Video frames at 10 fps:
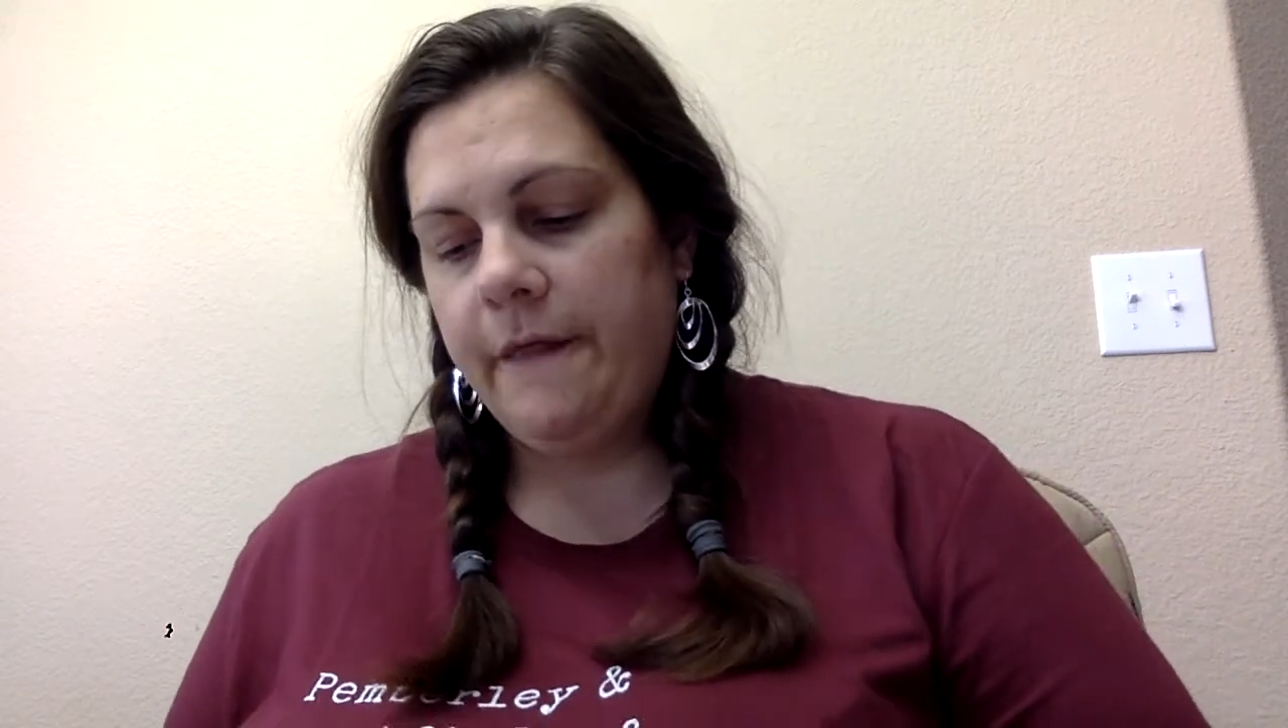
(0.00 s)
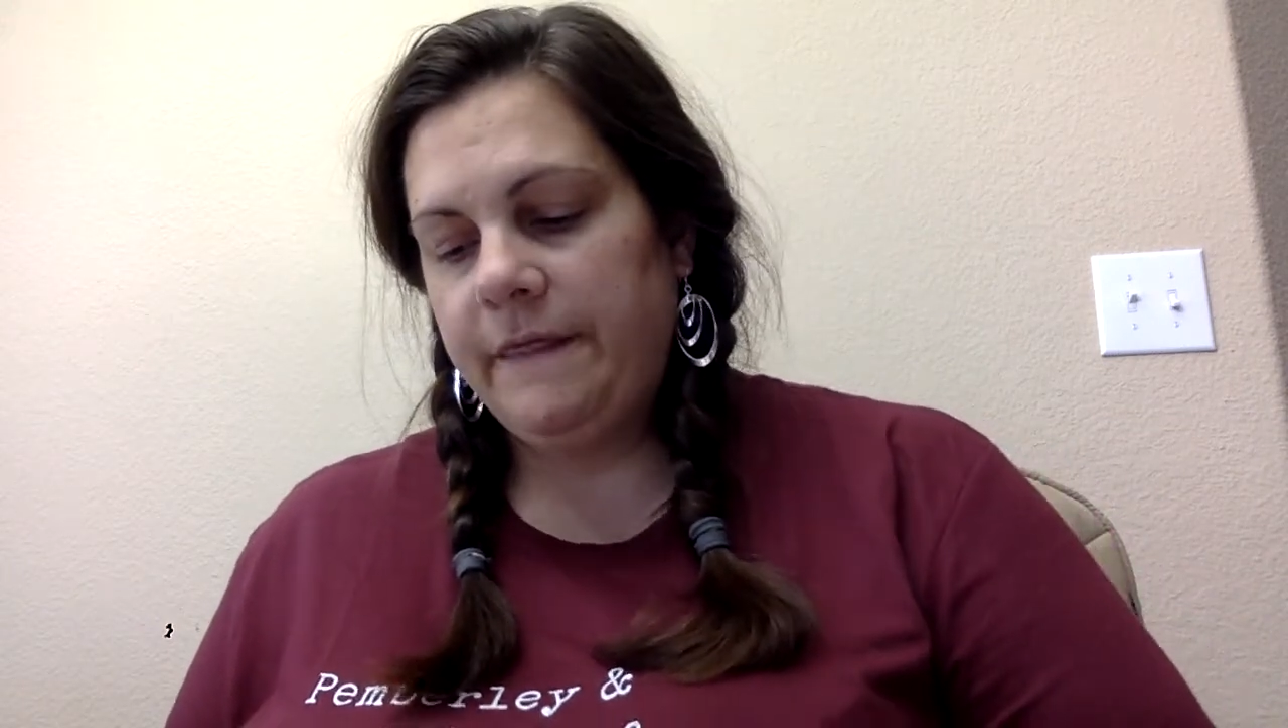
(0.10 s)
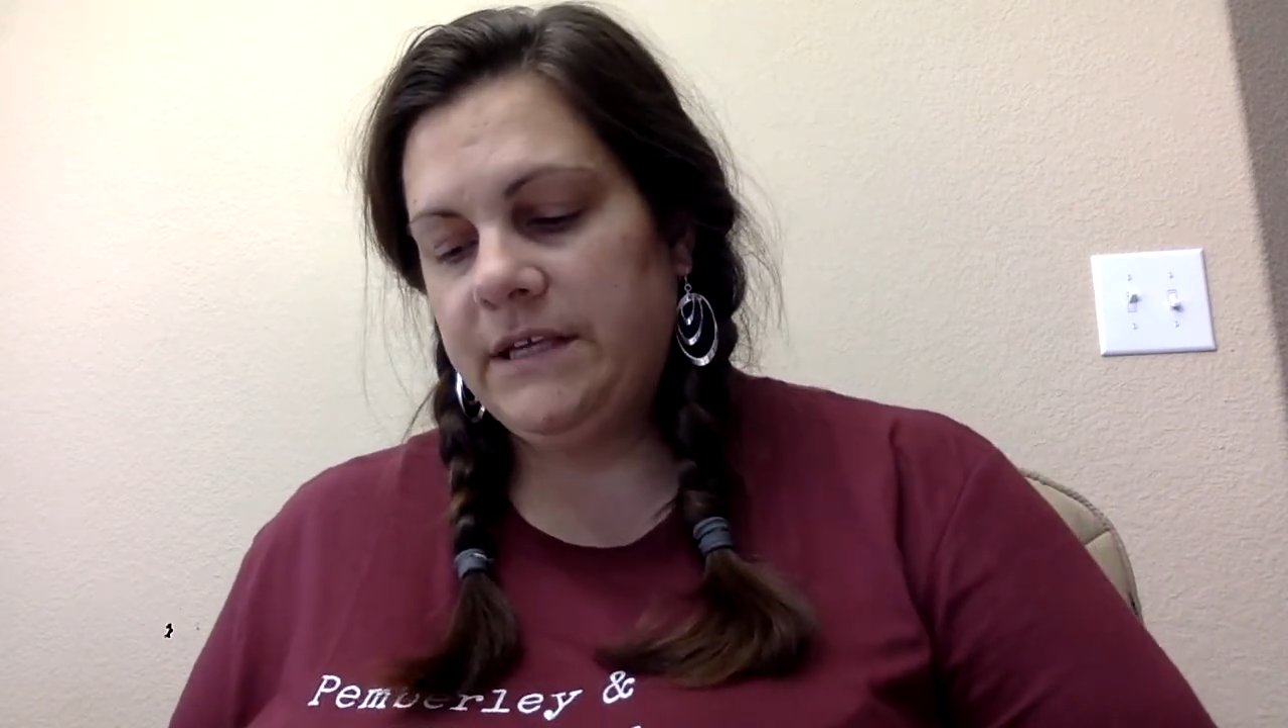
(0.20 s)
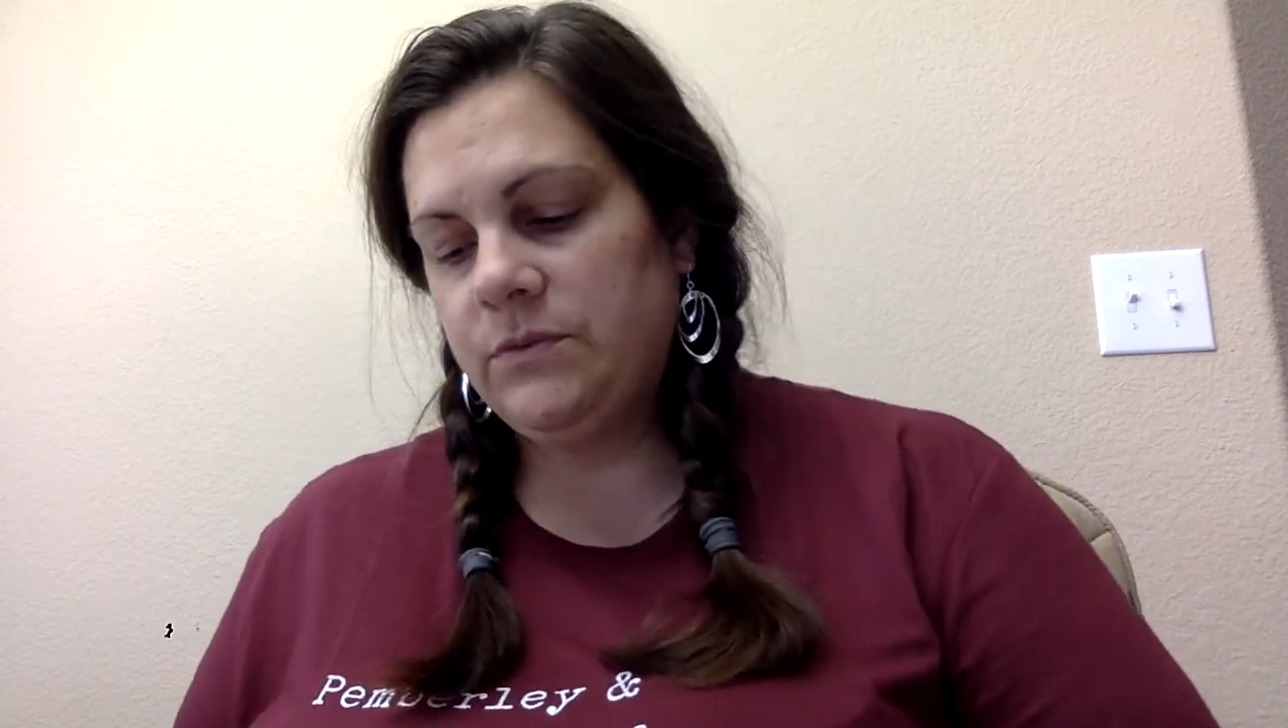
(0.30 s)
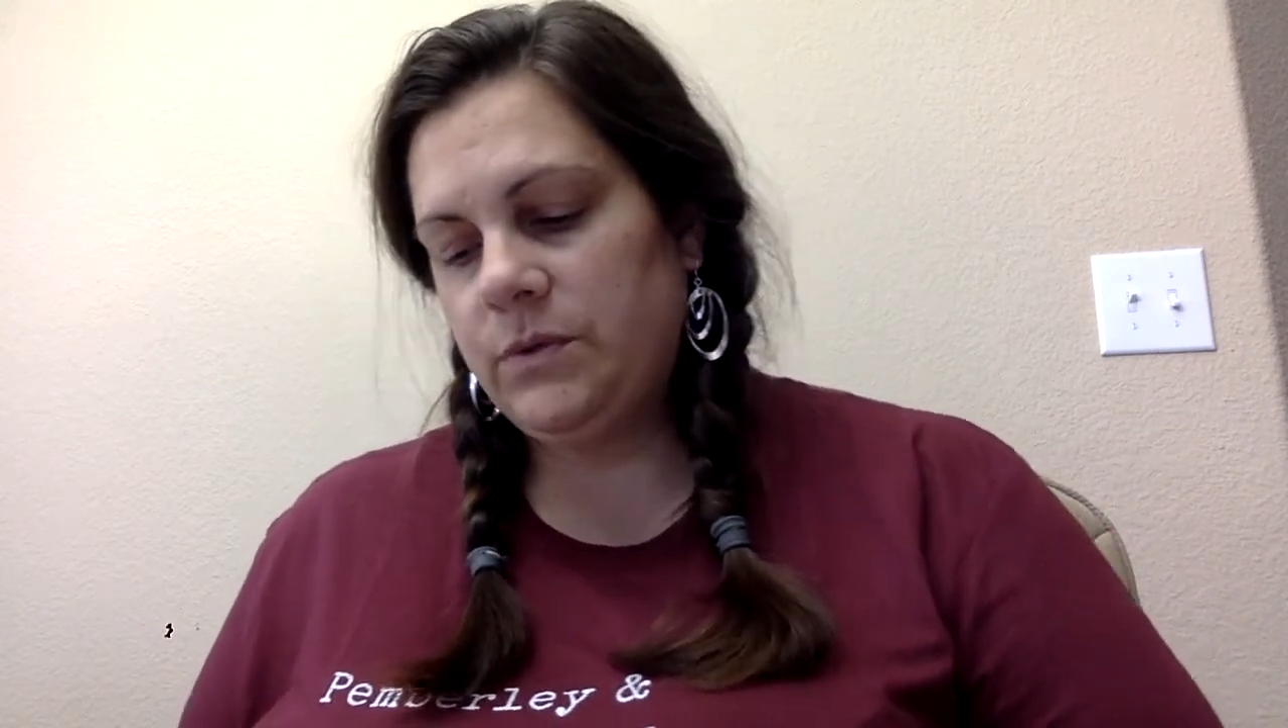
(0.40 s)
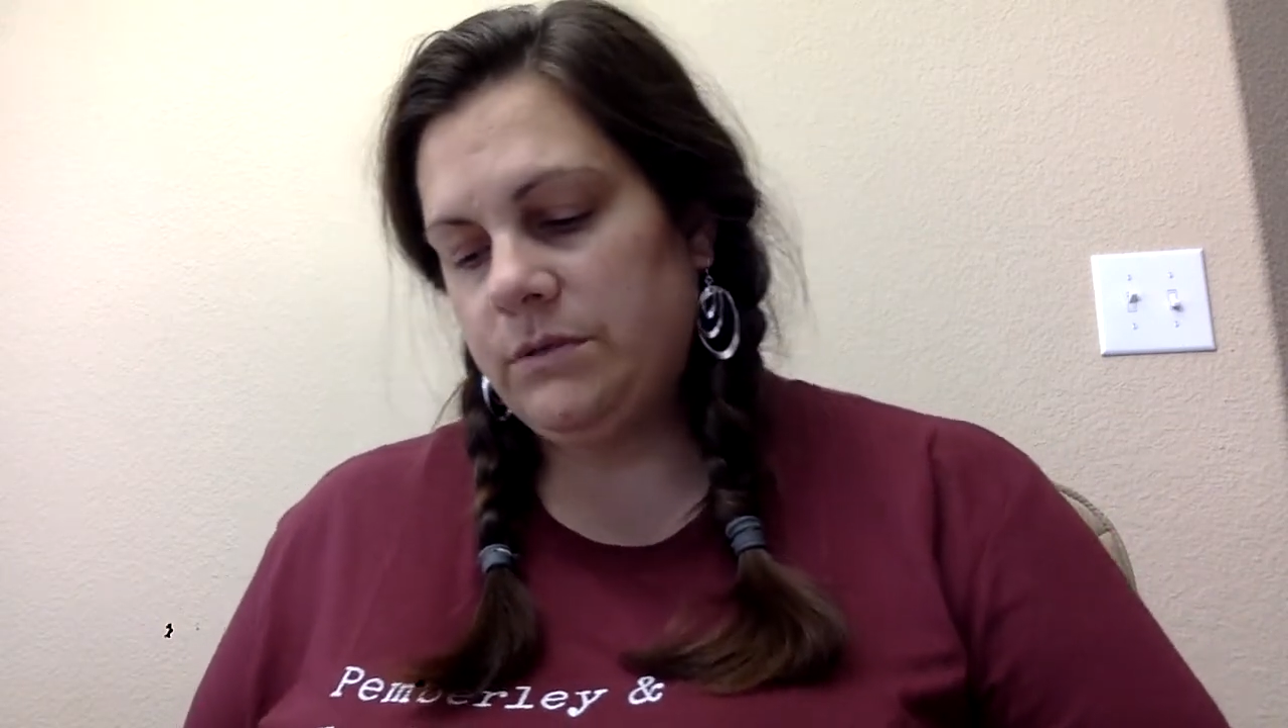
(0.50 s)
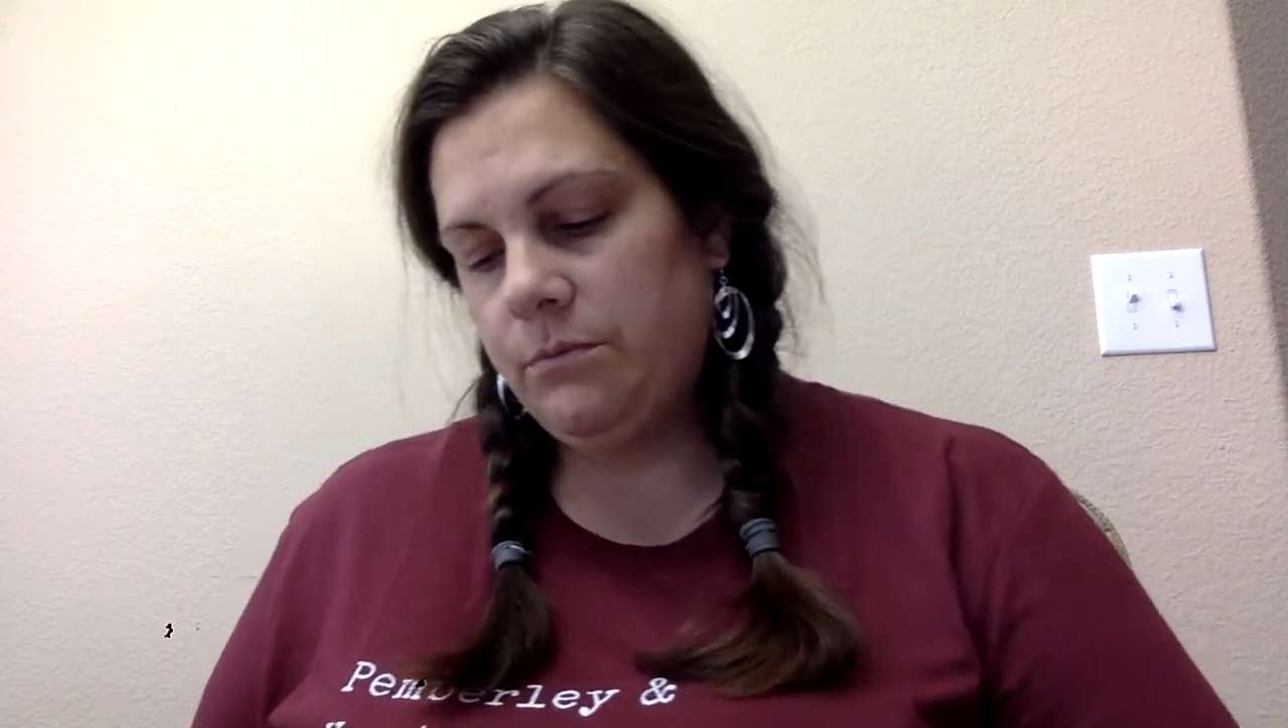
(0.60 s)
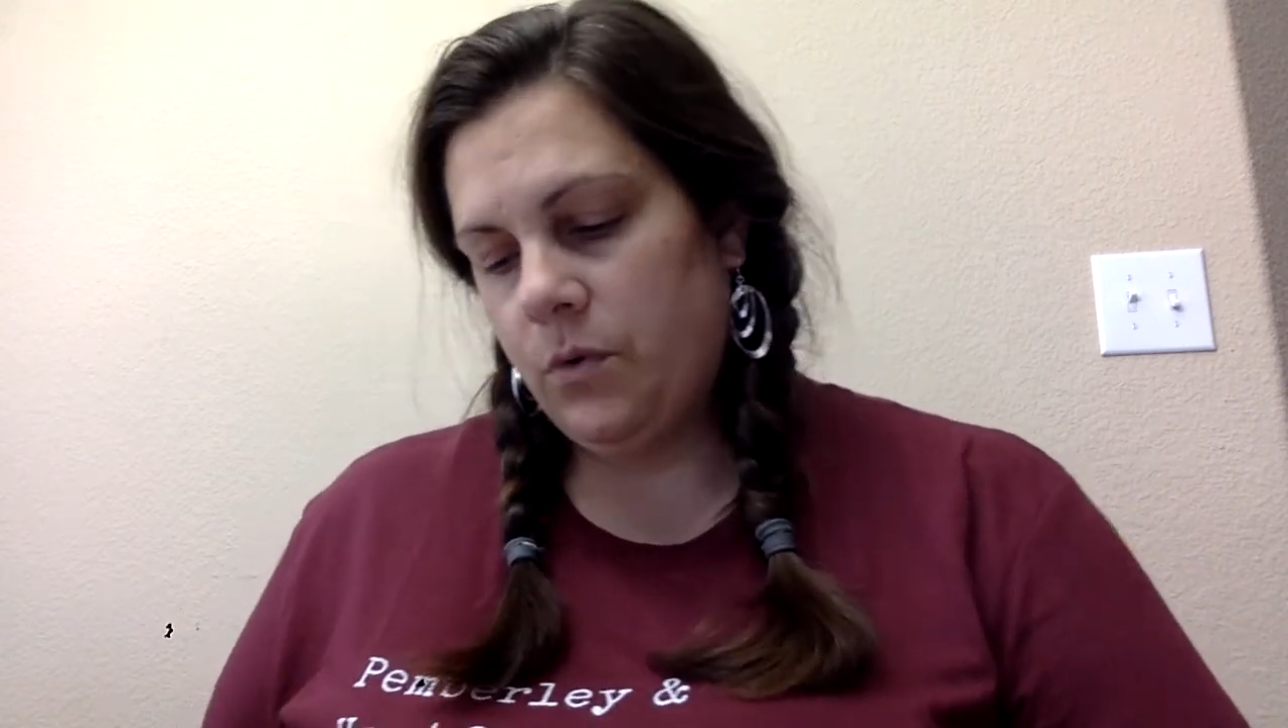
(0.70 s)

This was